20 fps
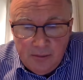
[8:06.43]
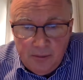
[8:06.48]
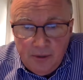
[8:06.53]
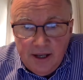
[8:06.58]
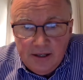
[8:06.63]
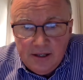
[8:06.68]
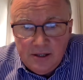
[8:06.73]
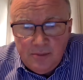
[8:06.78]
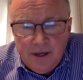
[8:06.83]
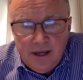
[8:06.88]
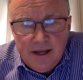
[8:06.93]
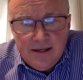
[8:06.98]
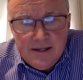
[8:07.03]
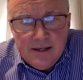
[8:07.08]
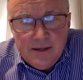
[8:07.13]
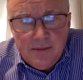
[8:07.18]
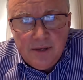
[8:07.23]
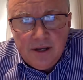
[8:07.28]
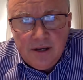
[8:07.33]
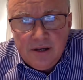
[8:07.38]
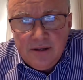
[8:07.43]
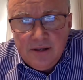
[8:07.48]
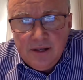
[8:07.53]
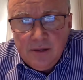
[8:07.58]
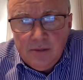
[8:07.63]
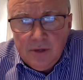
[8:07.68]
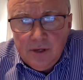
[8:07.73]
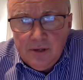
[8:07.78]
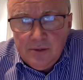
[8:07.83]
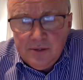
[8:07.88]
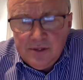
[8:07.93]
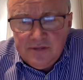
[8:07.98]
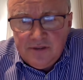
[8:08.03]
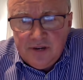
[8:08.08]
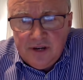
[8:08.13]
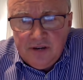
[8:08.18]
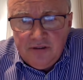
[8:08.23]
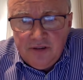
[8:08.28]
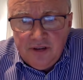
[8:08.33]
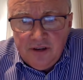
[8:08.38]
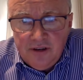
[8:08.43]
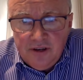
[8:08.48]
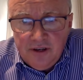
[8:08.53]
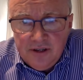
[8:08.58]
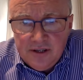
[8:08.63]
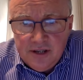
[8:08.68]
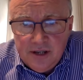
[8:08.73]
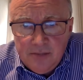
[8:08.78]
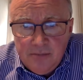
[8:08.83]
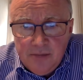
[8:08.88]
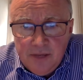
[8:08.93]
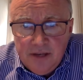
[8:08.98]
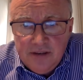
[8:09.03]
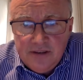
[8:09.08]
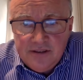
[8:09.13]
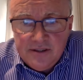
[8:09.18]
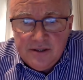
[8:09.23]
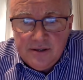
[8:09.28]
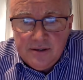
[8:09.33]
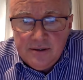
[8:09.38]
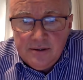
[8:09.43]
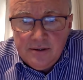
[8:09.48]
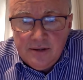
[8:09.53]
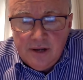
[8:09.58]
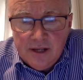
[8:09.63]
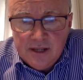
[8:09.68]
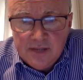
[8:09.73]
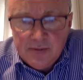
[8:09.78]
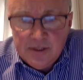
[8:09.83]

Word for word: in the peak of the pandemic, I think it was firefighting type medicine.